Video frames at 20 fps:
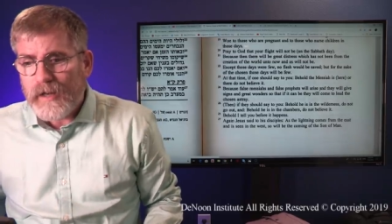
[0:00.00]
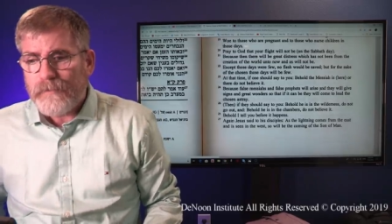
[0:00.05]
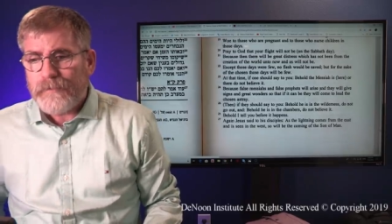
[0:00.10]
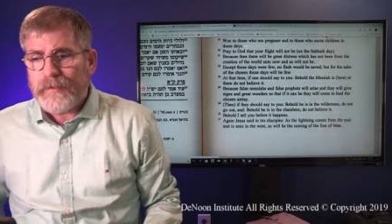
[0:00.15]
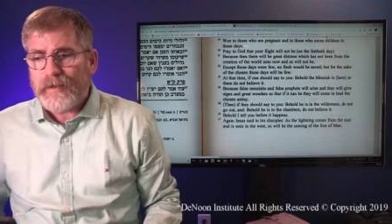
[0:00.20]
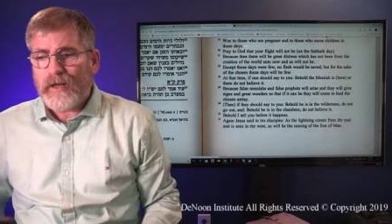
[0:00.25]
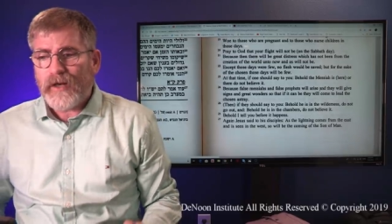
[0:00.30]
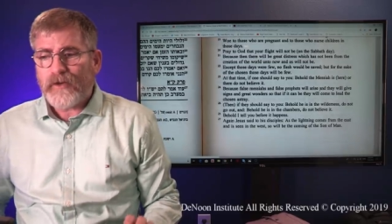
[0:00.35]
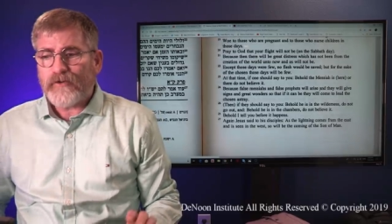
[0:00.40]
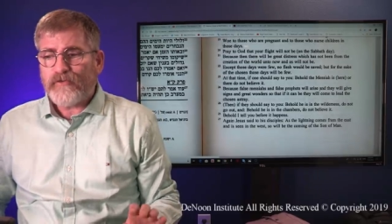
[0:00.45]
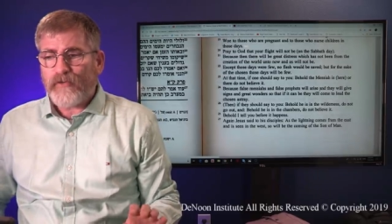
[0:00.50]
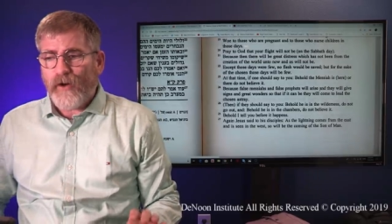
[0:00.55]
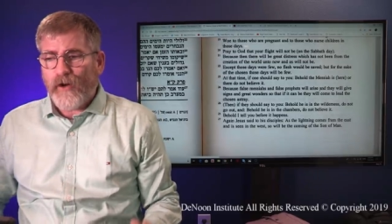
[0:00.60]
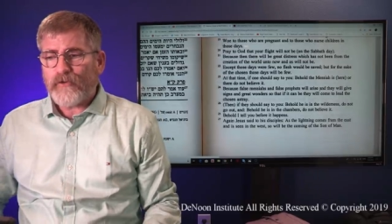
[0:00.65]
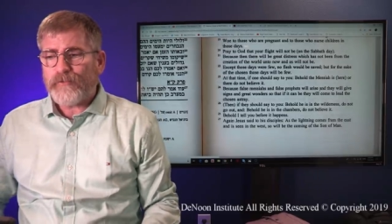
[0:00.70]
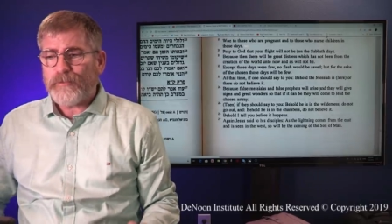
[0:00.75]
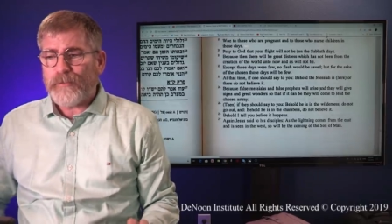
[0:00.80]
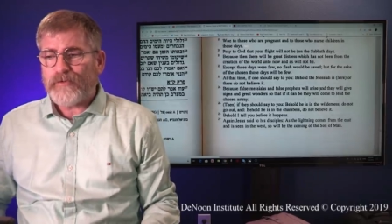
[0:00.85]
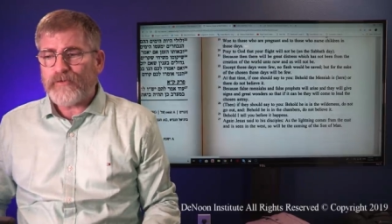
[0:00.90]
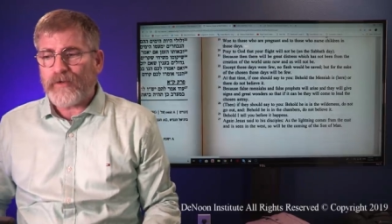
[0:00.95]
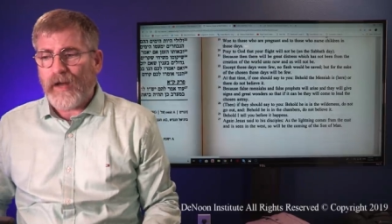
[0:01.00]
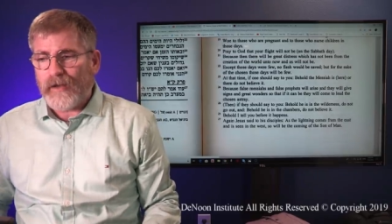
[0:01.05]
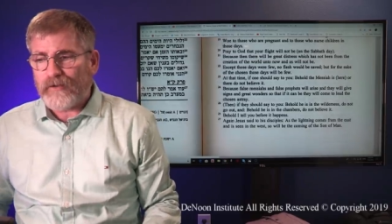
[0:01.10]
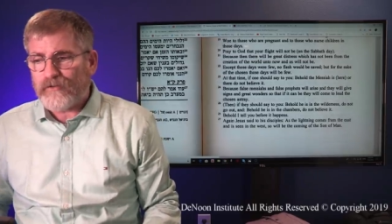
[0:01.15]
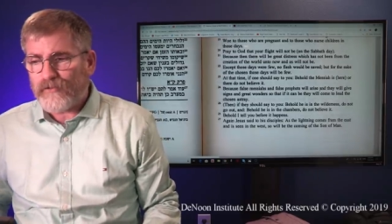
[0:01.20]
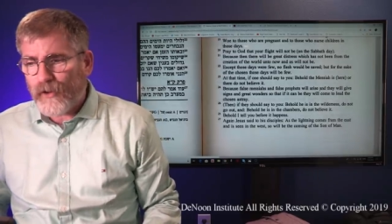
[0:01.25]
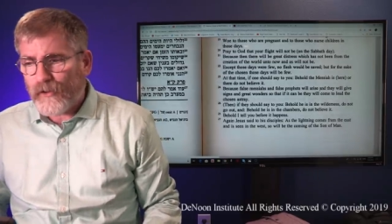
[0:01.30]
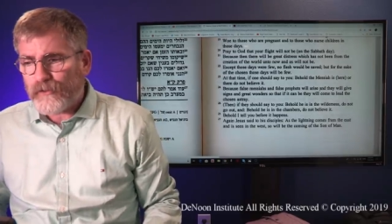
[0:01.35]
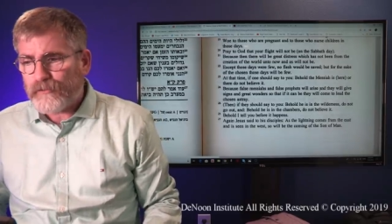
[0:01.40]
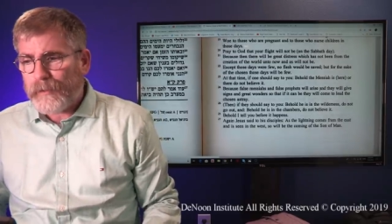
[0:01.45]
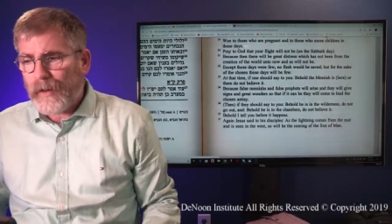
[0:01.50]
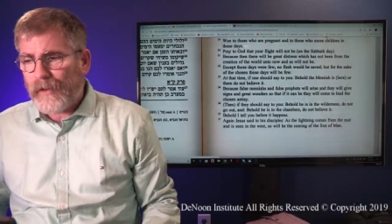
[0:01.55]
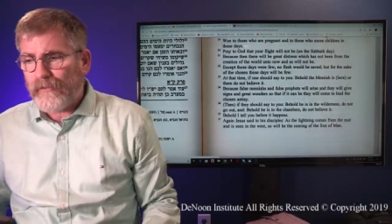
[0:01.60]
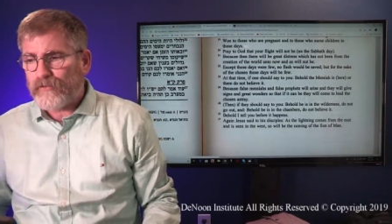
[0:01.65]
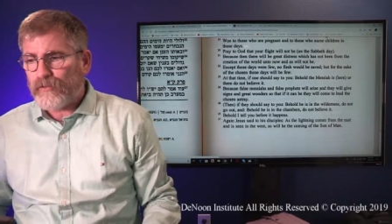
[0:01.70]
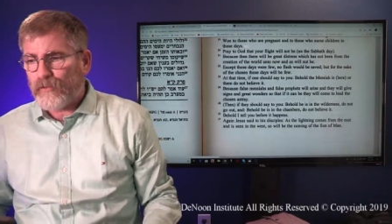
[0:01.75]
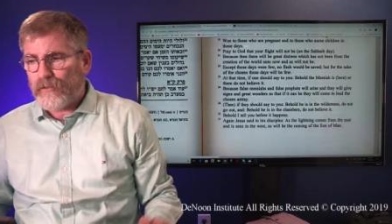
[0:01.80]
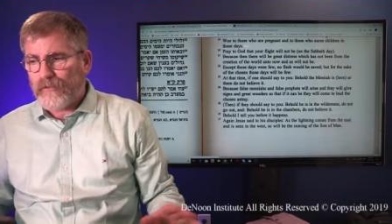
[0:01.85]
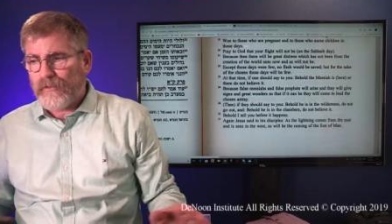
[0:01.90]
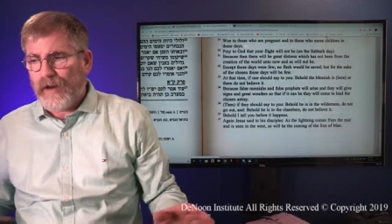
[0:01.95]
because false messiahs, false
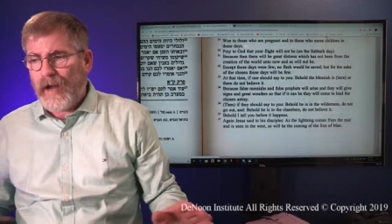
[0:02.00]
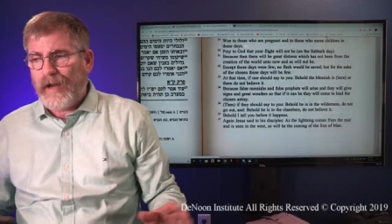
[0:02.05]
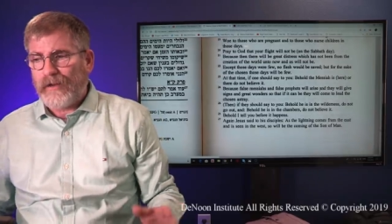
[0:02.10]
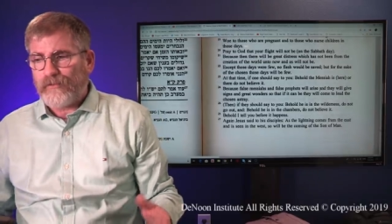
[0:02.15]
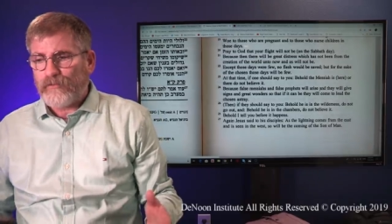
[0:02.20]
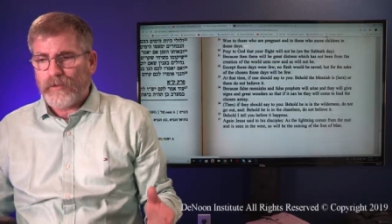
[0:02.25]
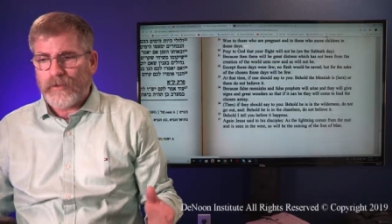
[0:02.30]
prophets will arise,